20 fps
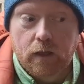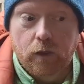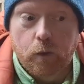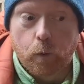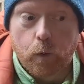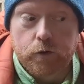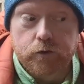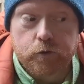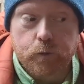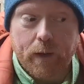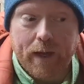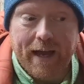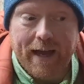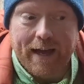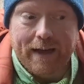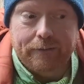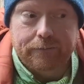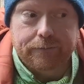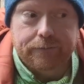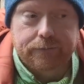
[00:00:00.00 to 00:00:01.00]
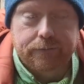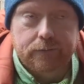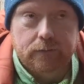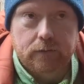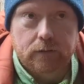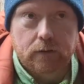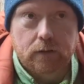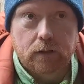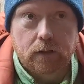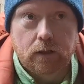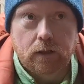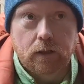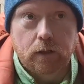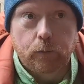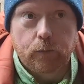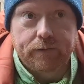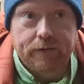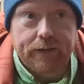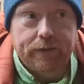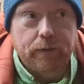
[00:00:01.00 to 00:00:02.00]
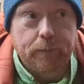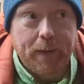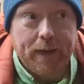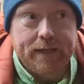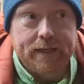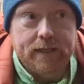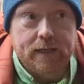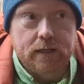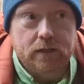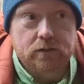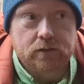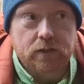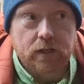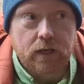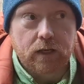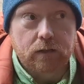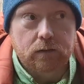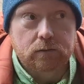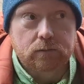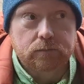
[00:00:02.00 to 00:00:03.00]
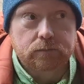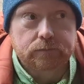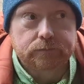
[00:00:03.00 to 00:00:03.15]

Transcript: The ones we have, we've had them 8 years now.